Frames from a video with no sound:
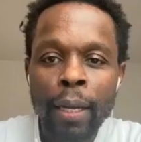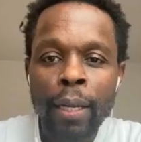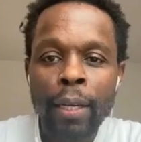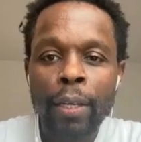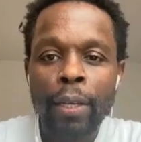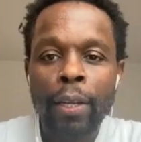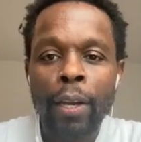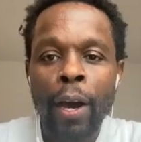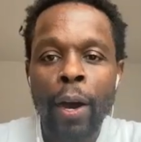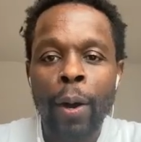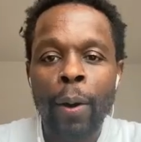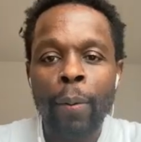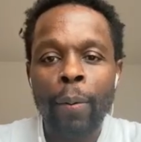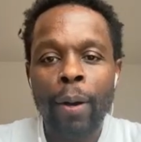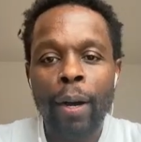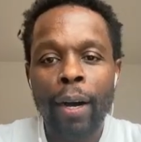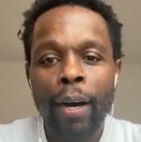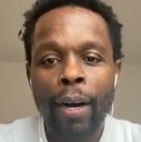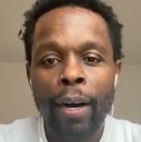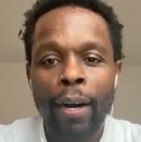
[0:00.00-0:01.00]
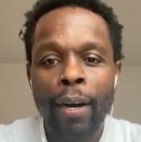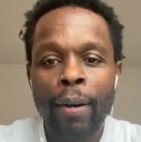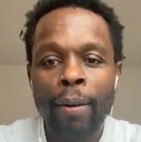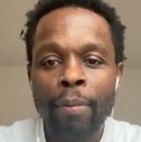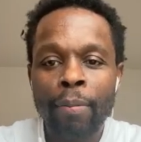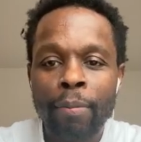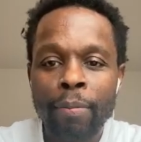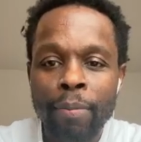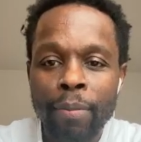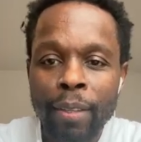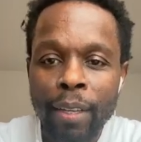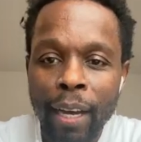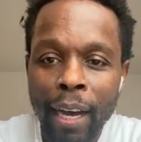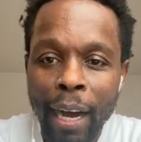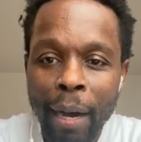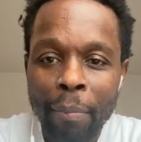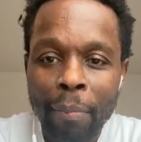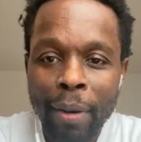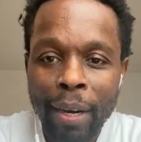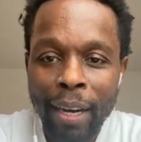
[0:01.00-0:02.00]
you know uh,
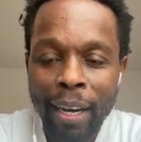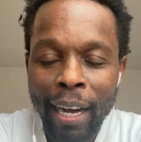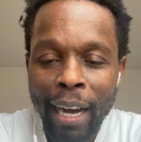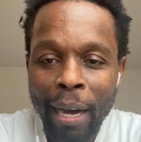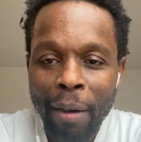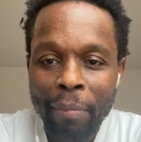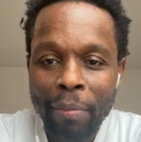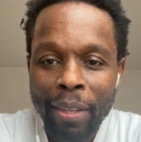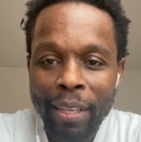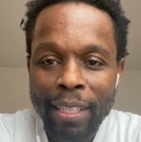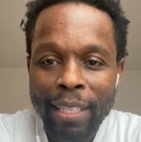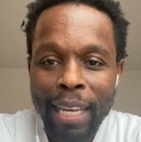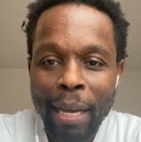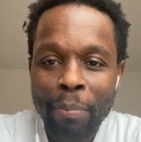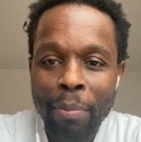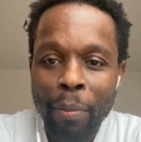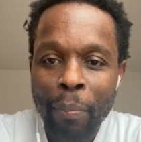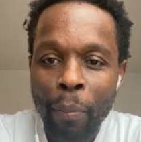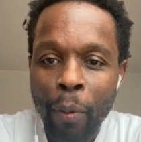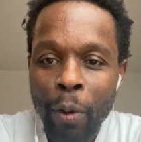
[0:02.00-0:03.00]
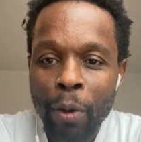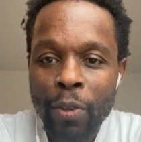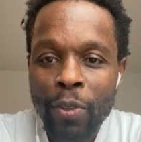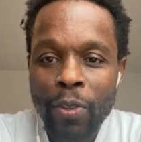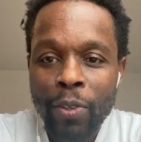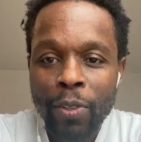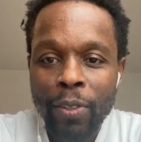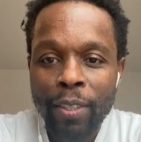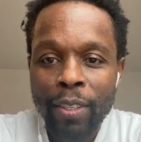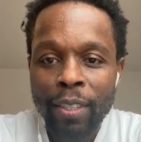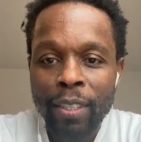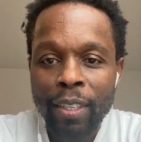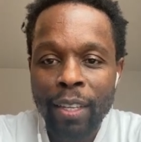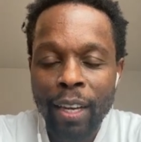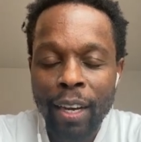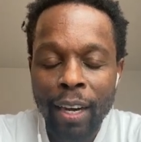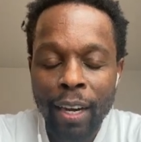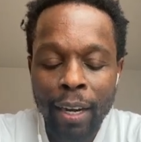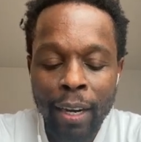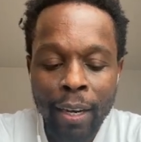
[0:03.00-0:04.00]
i'm i uh, i'm the type of person
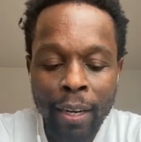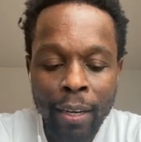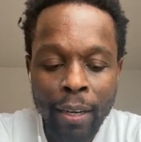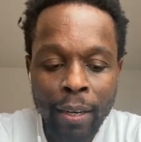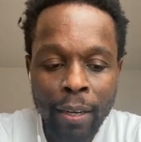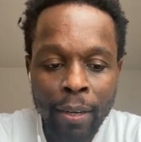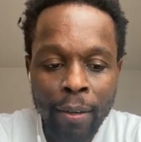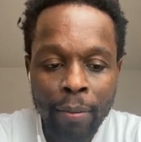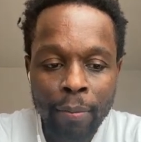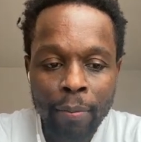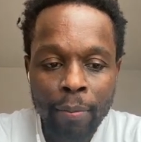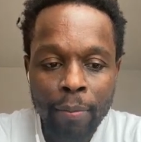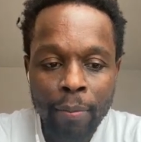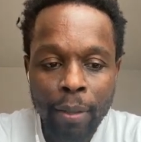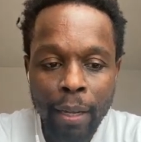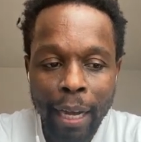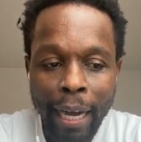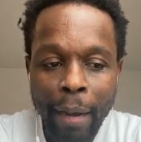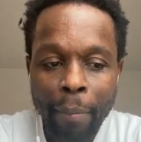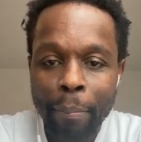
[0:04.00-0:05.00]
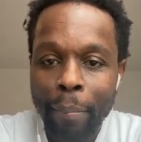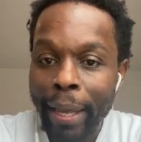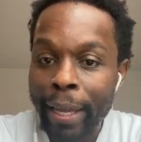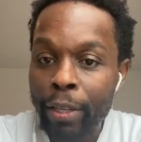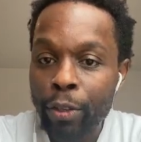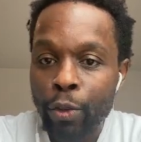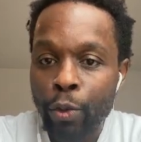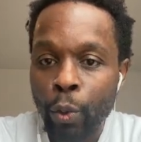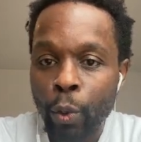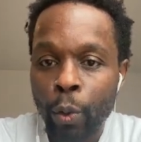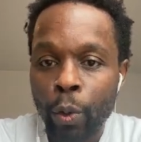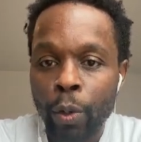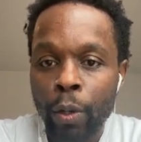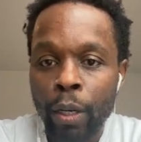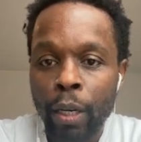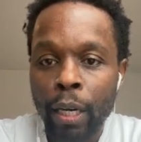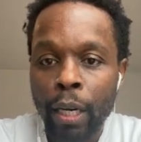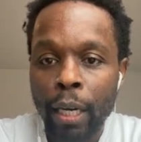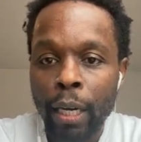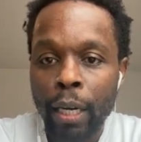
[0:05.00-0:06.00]
uh, I mentor.
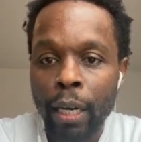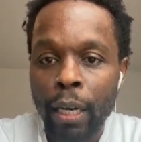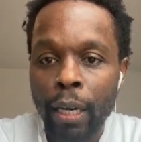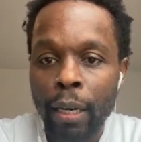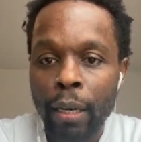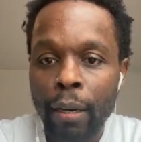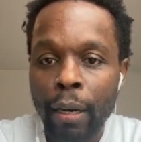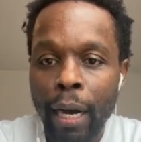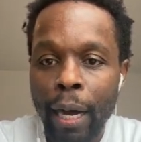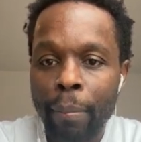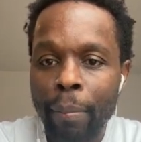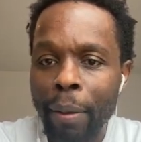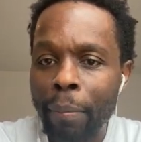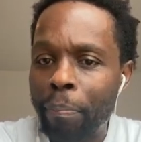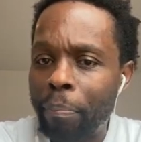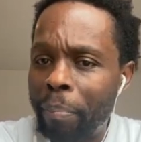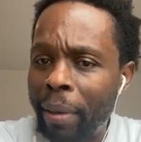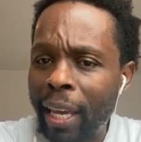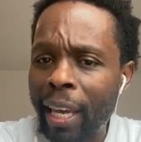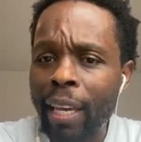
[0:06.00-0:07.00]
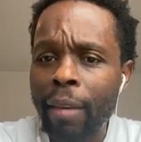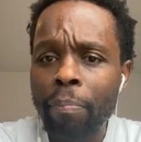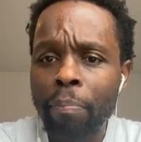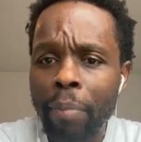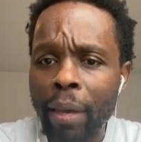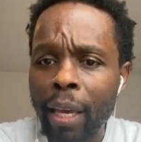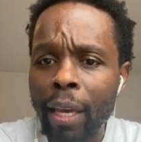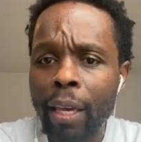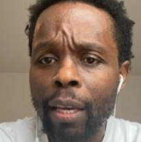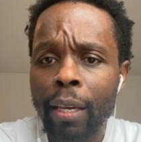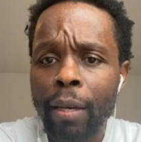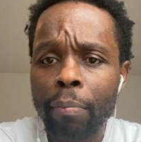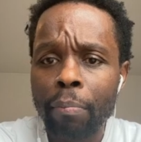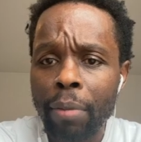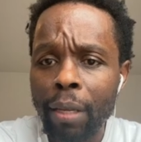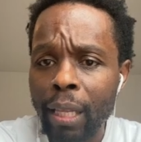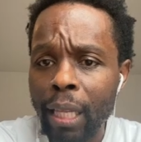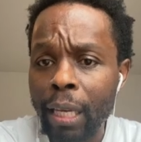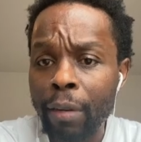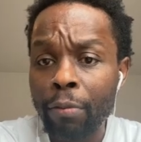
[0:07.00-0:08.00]
Uh, I'm a big, big
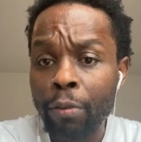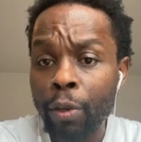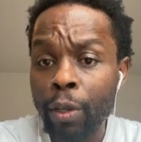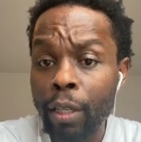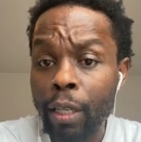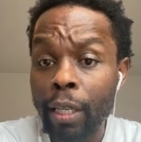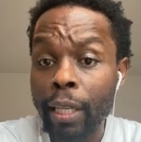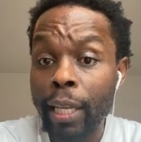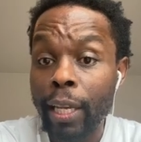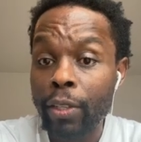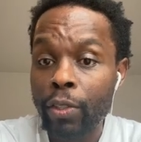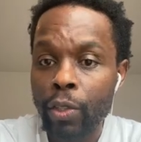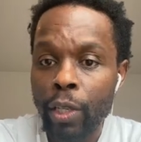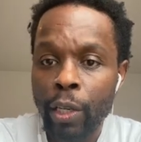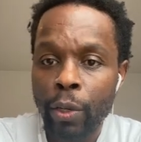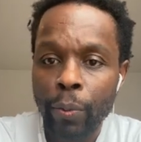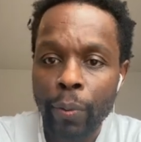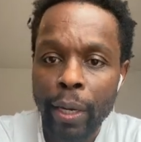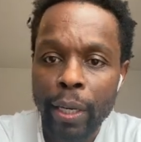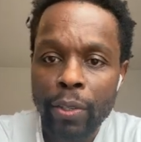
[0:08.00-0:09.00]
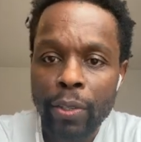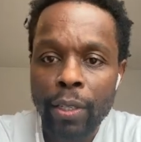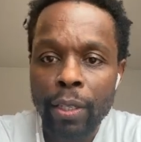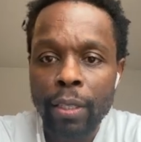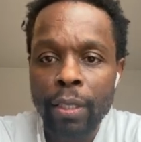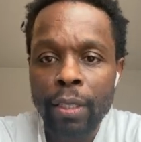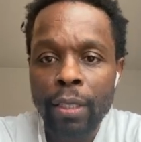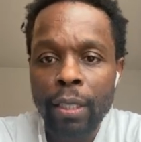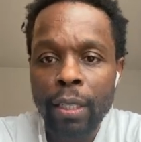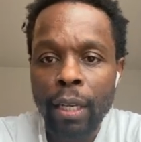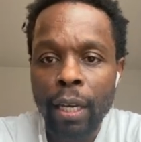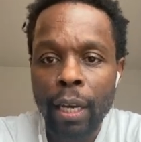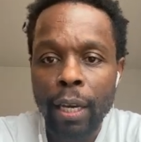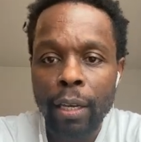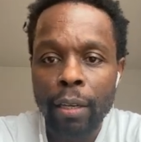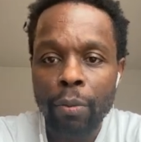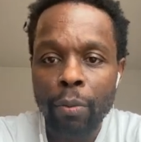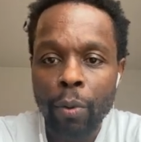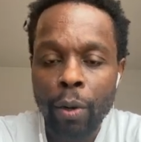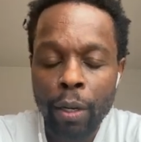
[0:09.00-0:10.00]
believer in the next generation, and
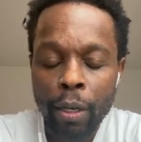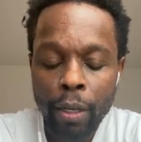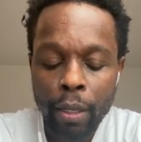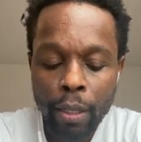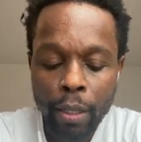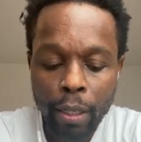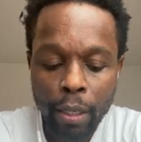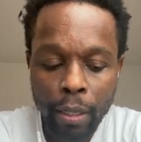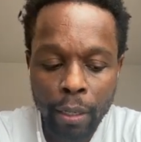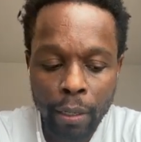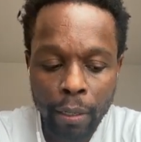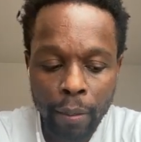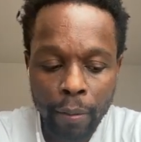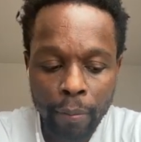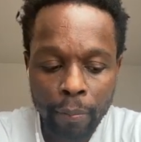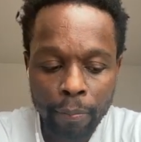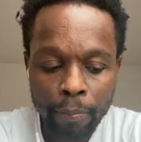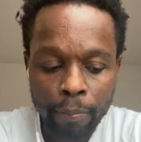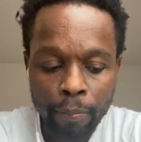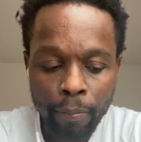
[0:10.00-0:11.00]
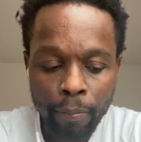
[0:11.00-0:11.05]
one of the um,